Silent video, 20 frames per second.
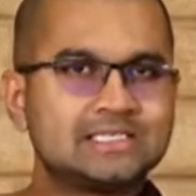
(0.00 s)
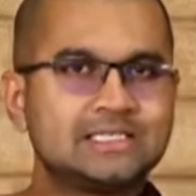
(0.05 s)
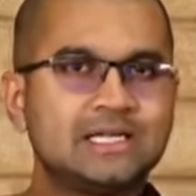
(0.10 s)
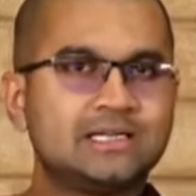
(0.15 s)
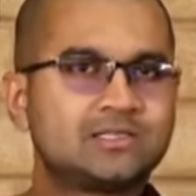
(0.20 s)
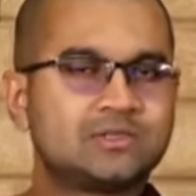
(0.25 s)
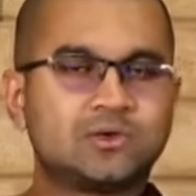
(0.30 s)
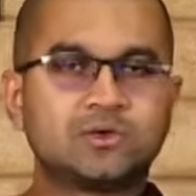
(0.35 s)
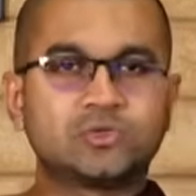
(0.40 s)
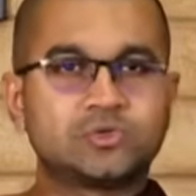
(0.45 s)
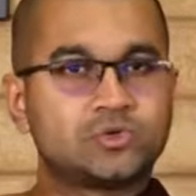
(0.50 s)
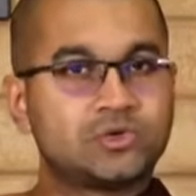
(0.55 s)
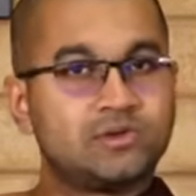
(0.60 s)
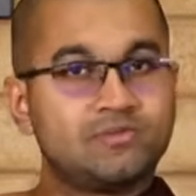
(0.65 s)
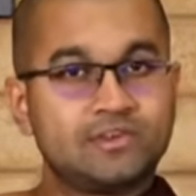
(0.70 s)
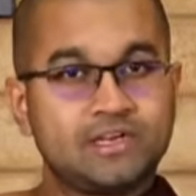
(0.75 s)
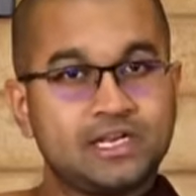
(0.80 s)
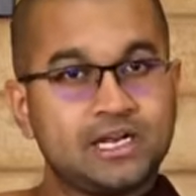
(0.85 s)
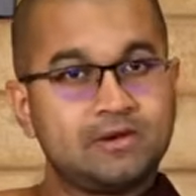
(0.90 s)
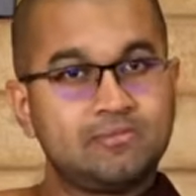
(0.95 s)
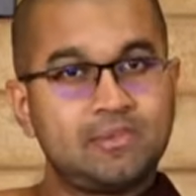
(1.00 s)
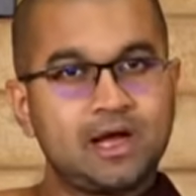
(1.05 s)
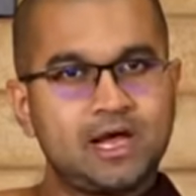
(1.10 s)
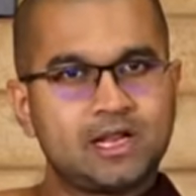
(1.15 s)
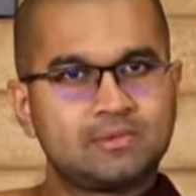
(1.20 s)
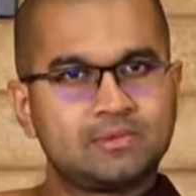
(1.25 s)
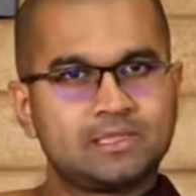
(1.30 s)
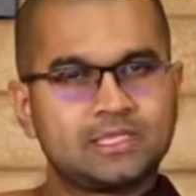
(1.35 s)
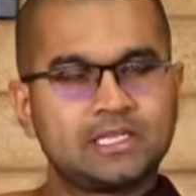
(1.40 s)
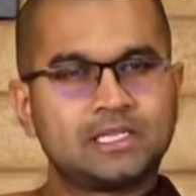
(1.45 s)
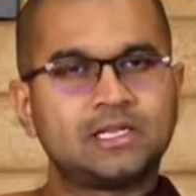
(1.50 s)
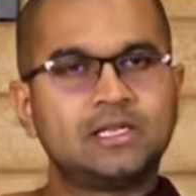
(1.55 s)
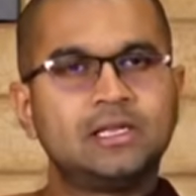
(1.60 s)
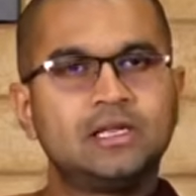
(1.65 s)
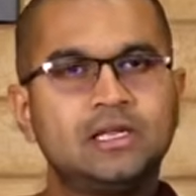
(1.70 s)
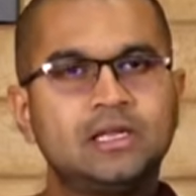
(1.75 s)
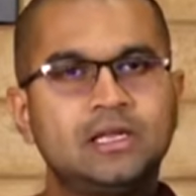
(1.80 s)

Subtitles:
That's also a very admirable thing.